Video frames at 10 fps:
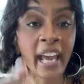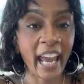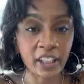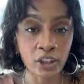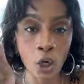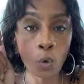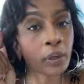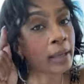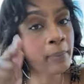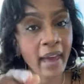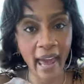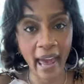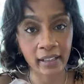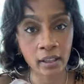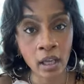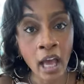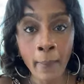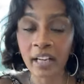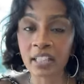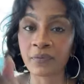And don't get mad
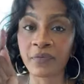because